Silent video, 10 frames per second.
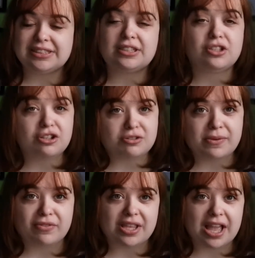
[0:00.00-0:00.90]
Excuse
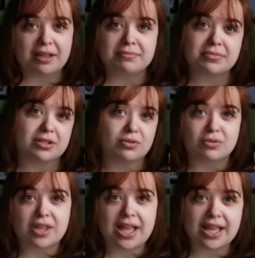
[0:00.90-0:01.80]
me for the ums and
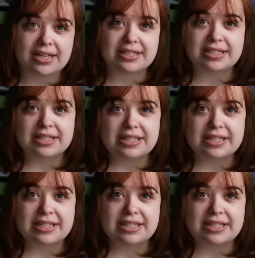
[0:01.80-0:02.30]
all that.